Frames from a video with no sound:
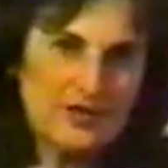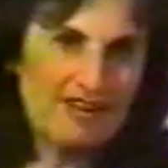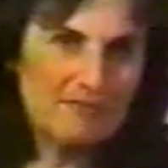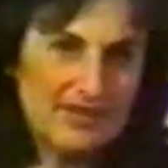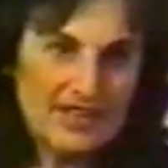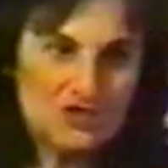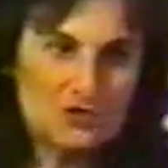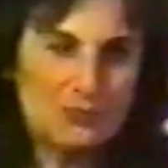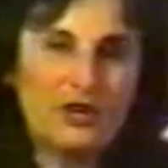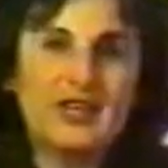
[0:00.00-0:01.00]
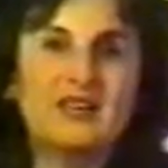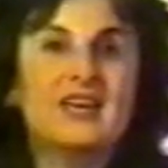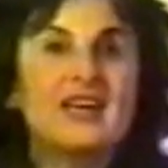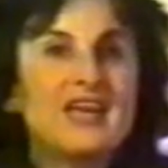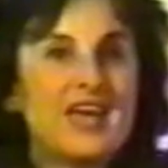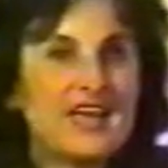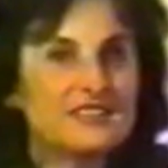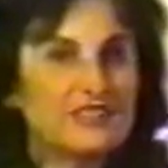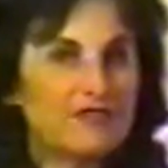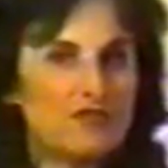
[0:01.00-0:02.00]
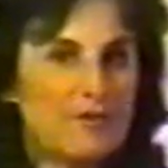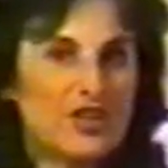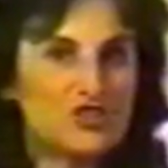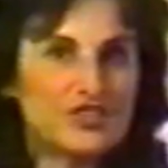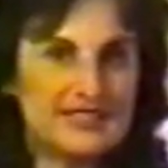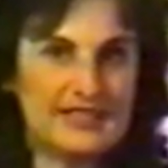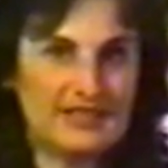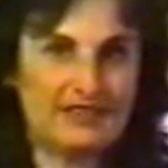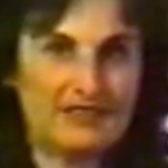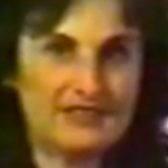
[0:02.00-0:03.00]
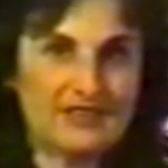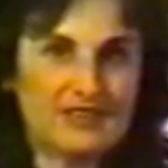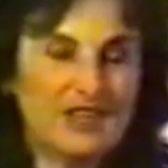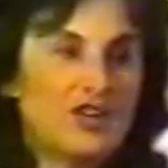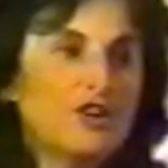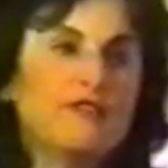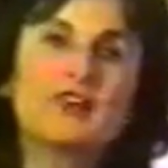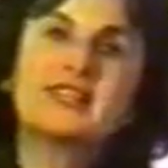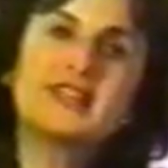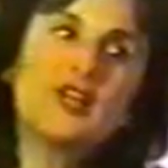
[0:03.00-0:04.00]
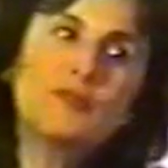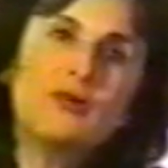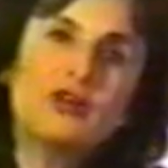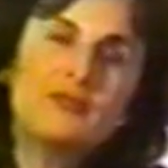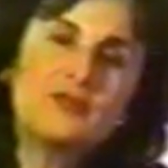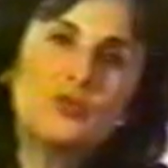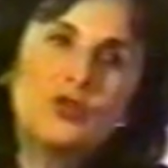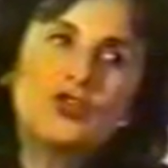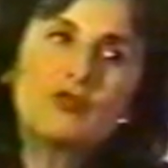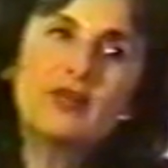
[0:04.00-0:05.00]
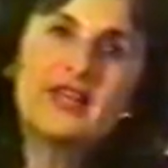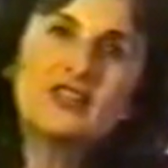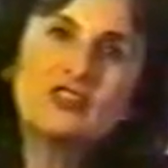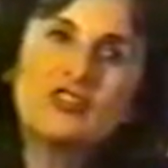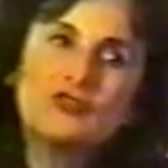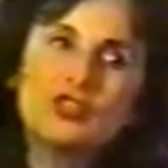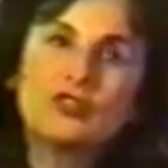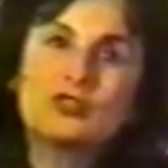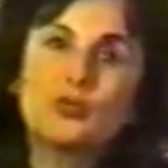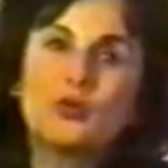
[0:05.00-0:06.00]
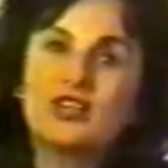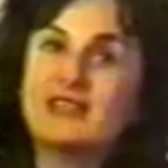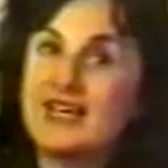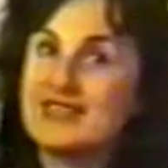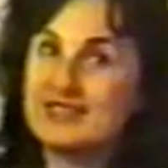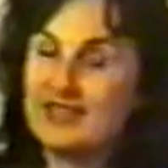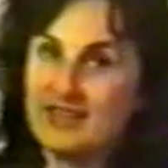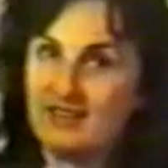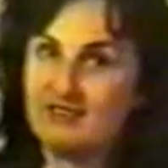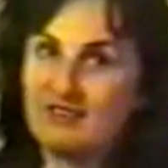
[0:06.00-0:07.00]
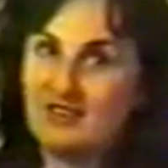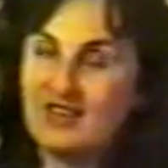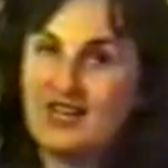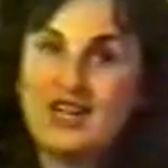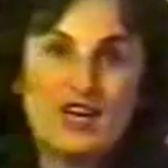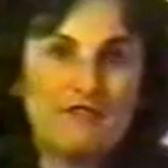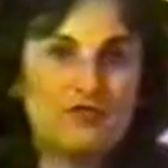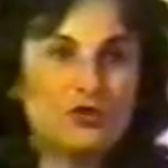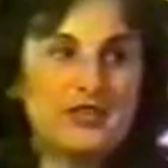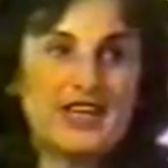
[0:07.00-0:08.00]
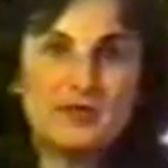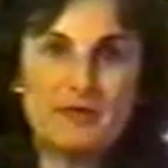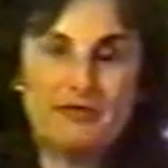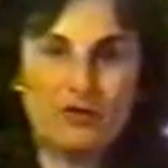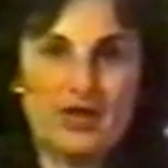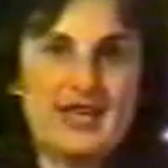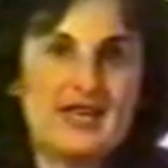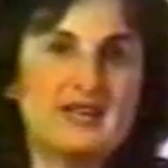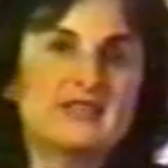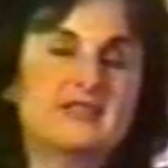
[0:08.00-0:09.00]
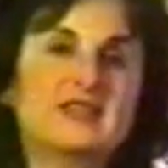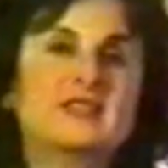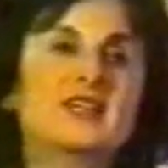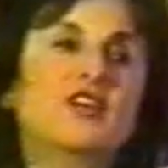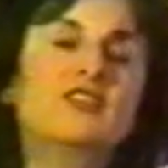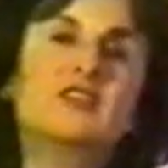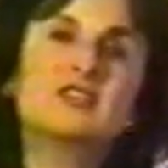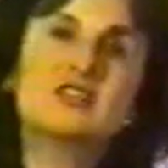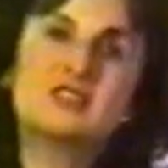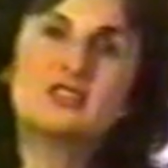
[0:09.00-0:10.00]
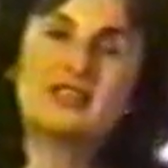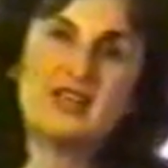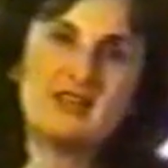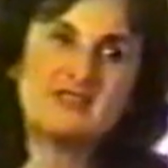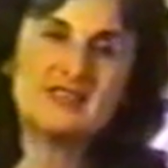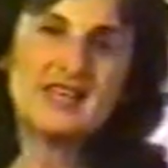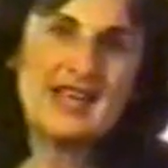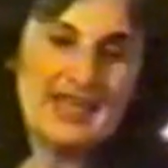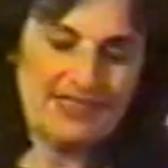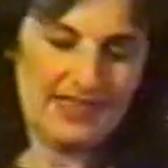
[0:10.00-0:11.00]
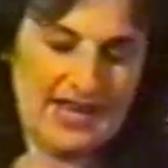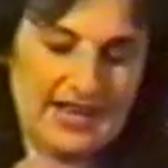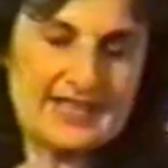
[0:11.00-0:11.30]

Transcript: have begun to read as the information is needed. For example, when you're ready to introduce a word like city, a few days beforehand, tell the class that